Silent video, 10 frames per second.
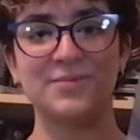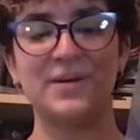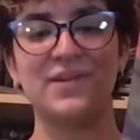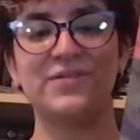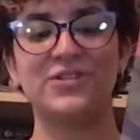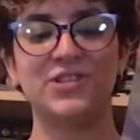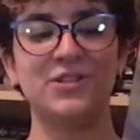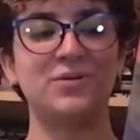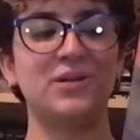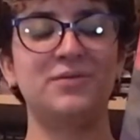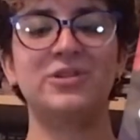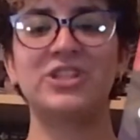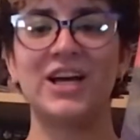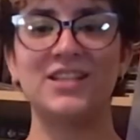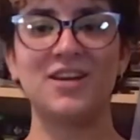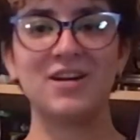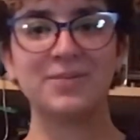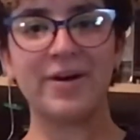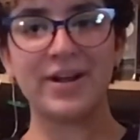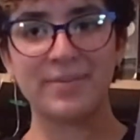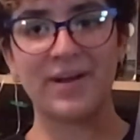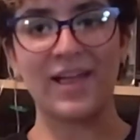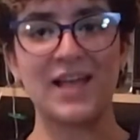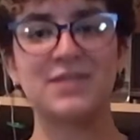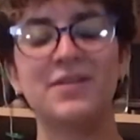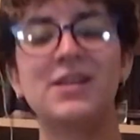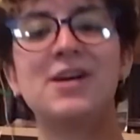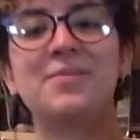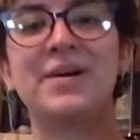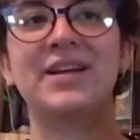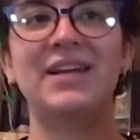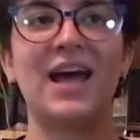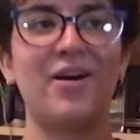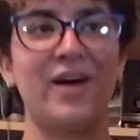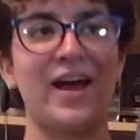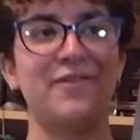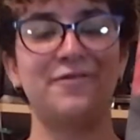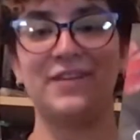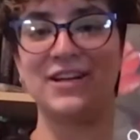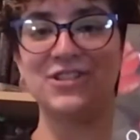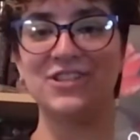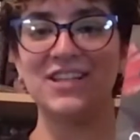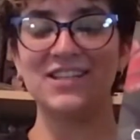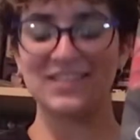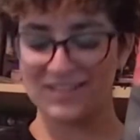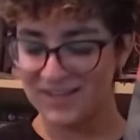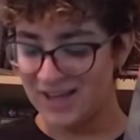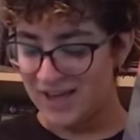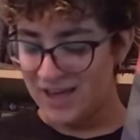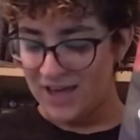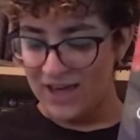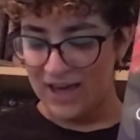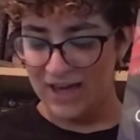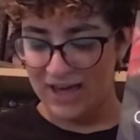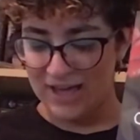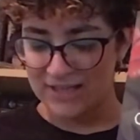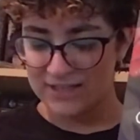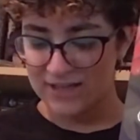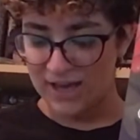by Virginia Woolf, which I talked about in my last video, but now I've finished it. And I